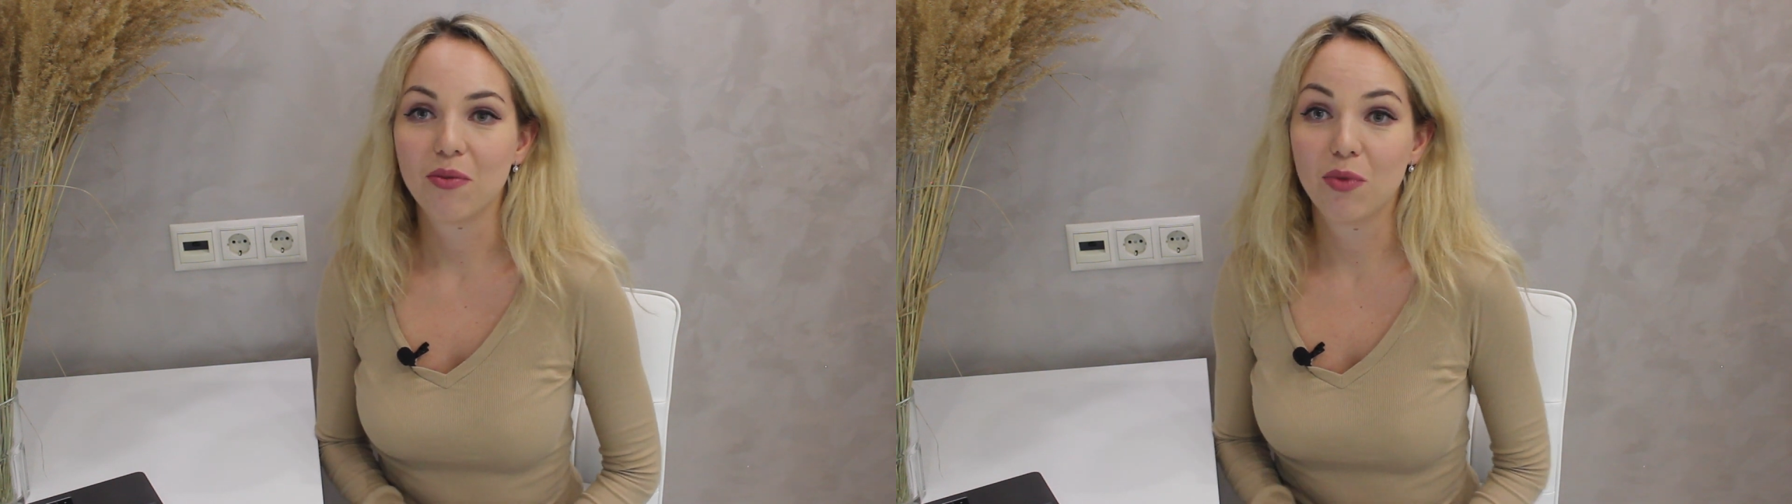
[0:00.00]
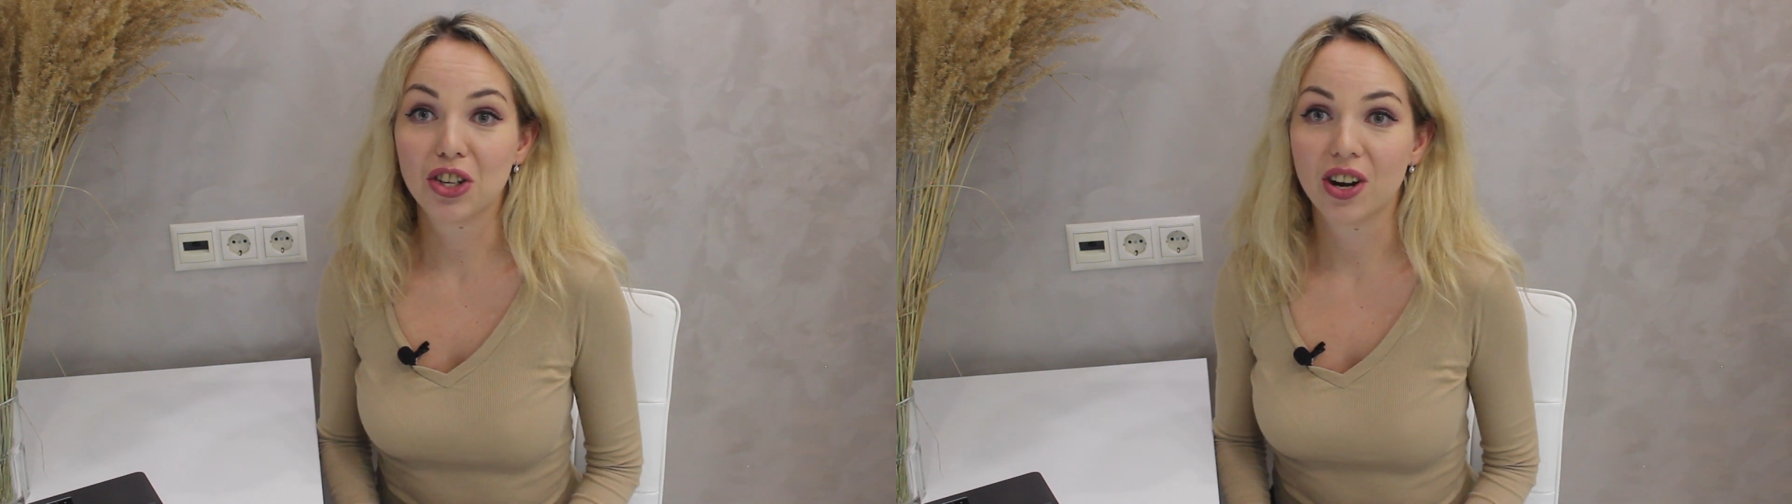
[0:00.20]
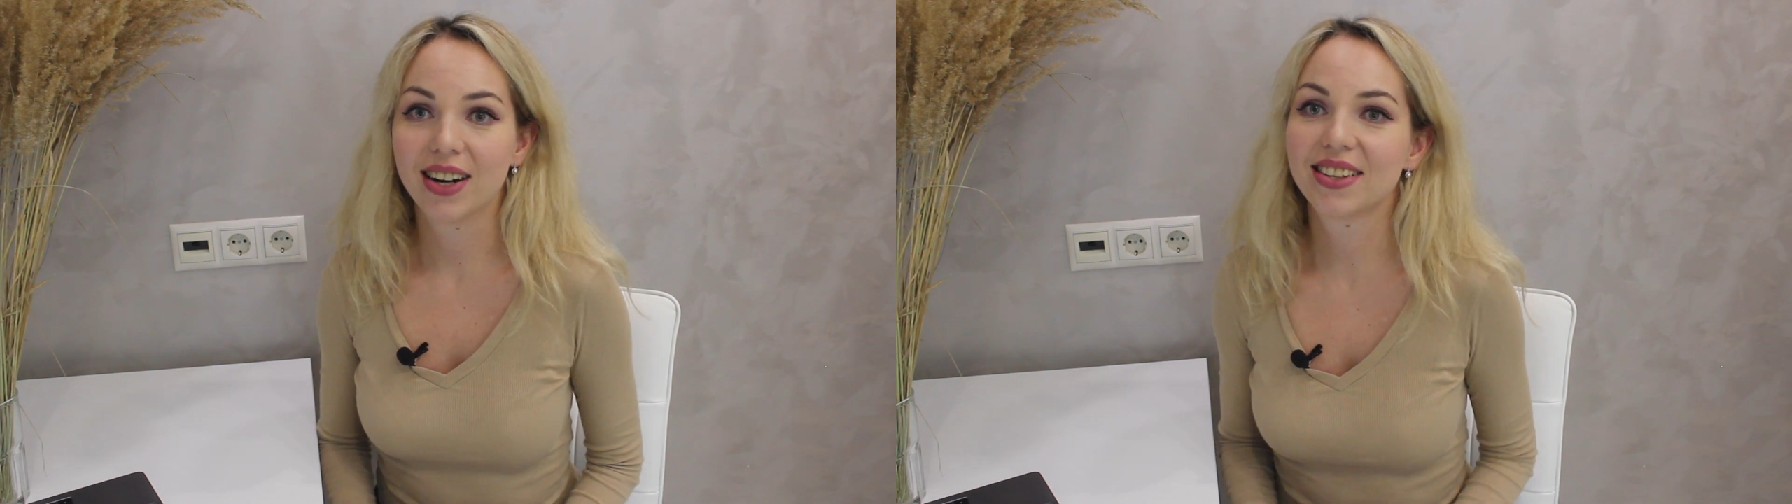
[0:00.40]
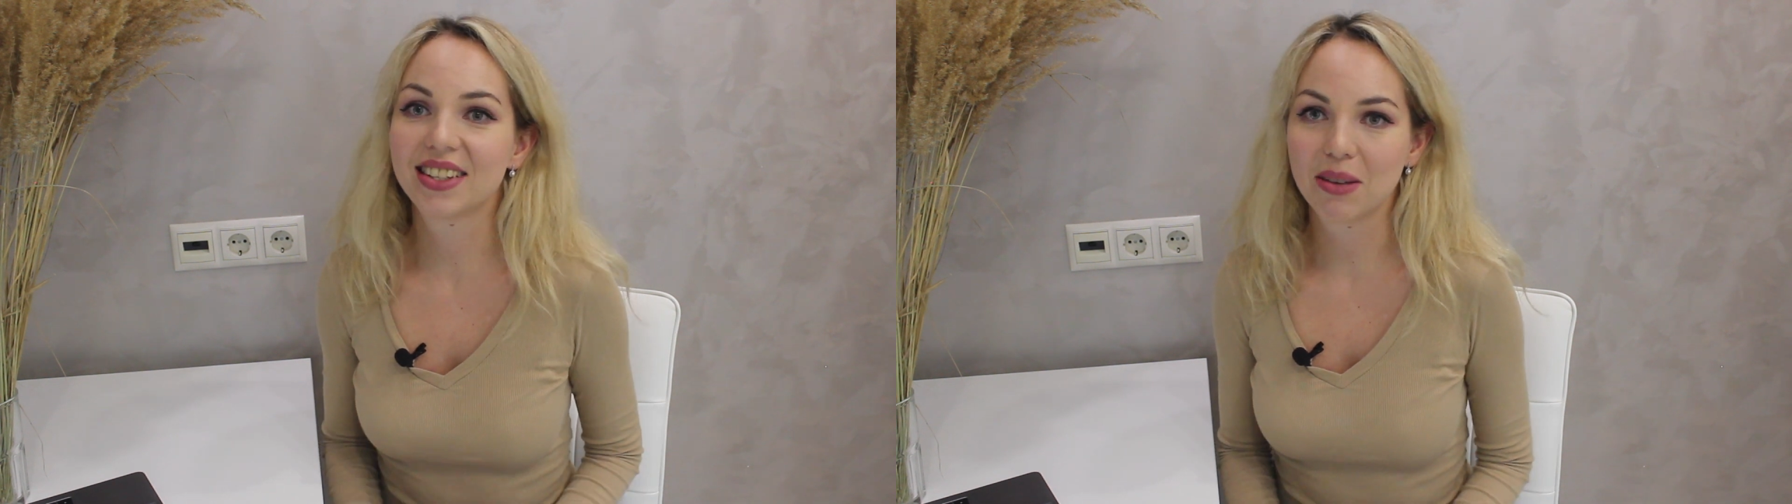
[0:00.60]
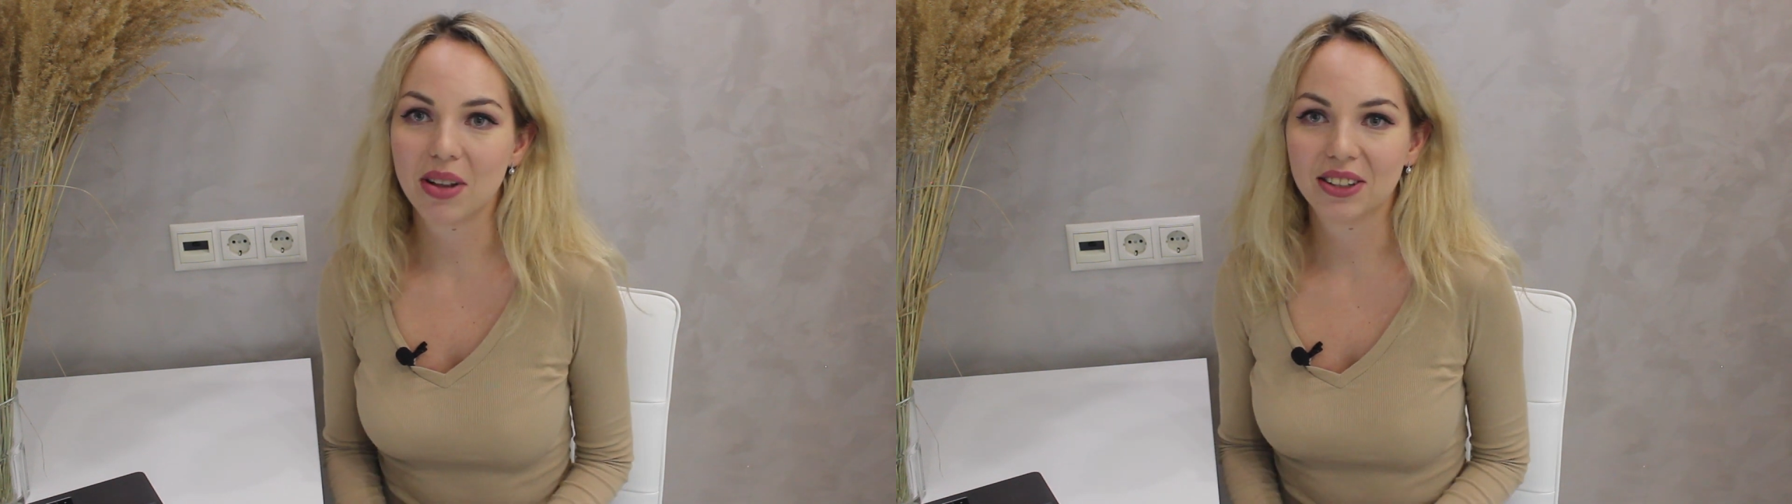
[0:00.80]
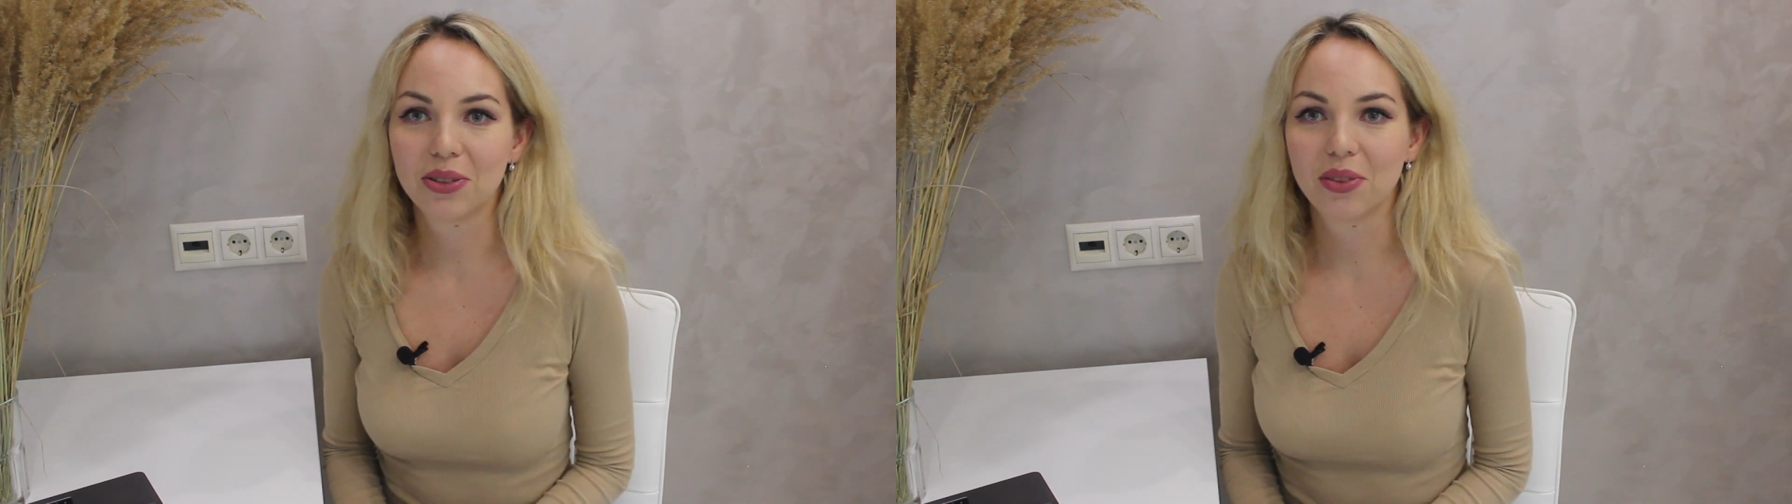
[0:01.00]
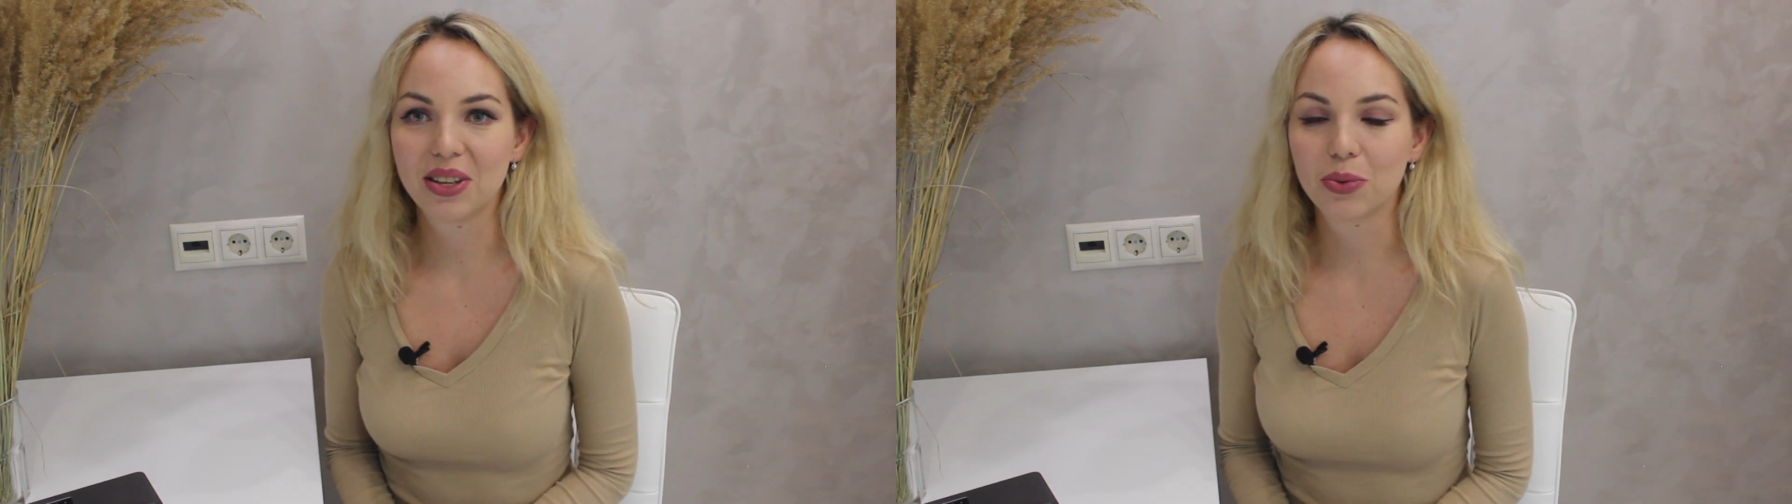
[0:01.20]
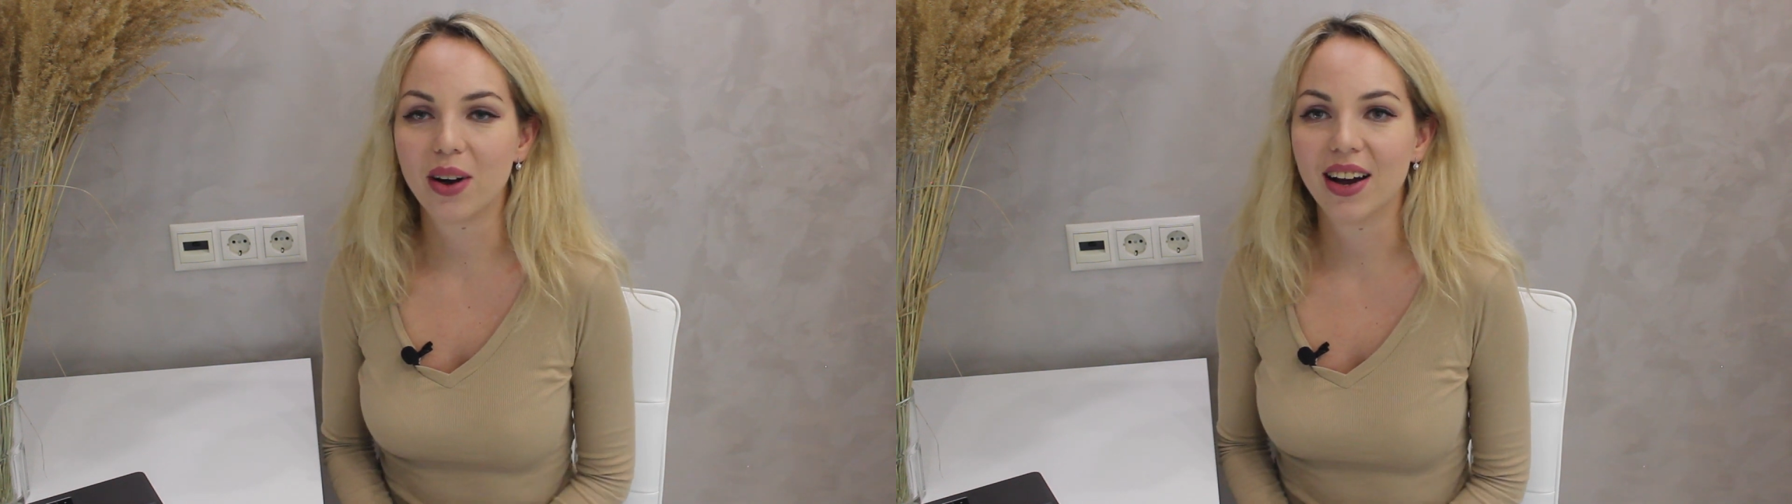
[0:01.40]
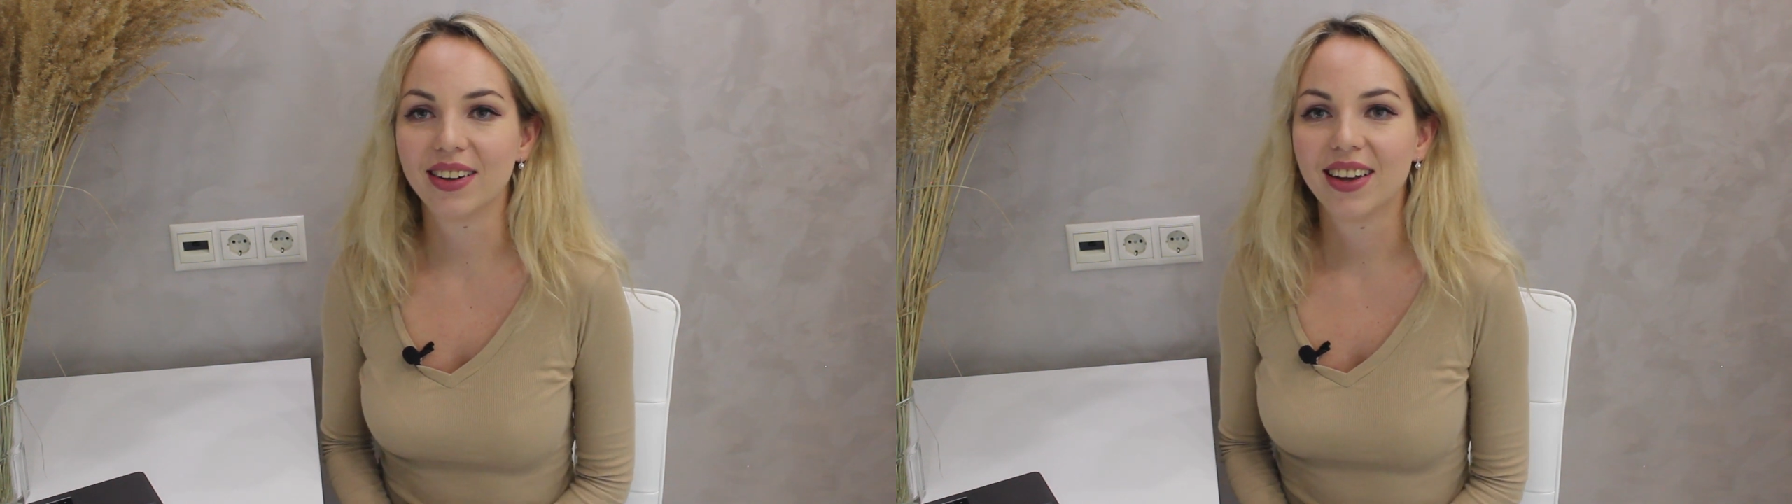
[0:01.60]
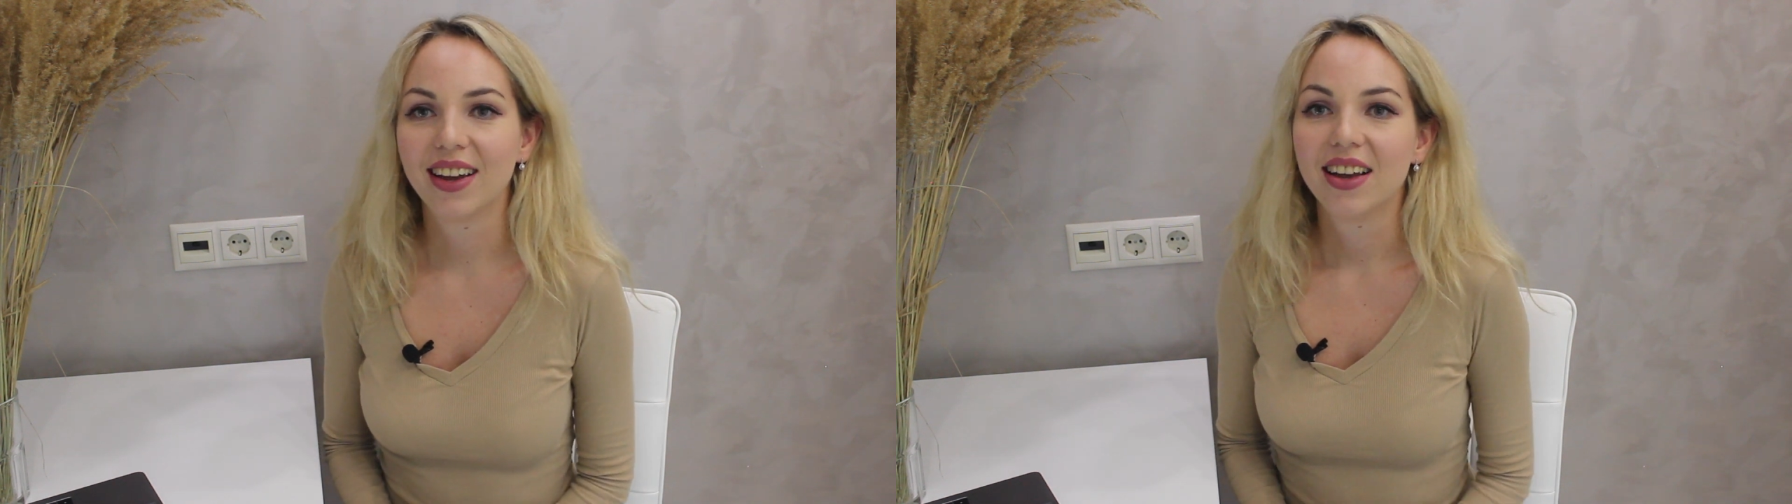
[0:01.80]
which are similar to this
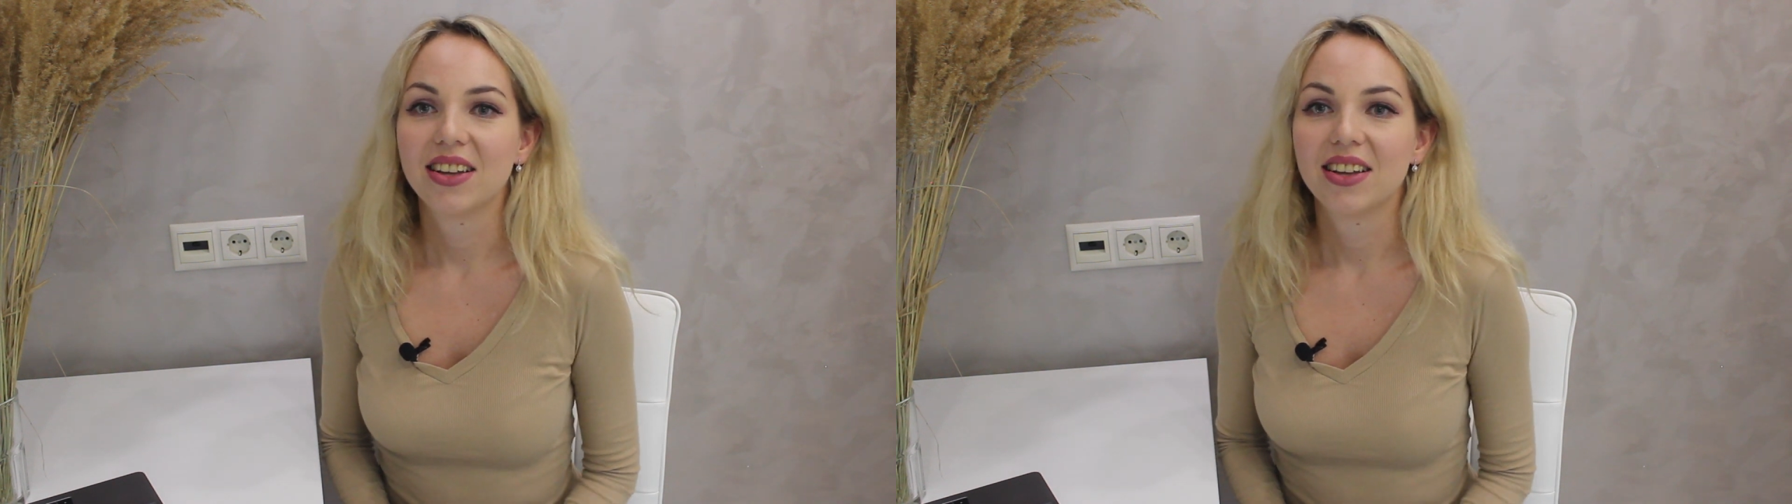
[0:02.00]
one,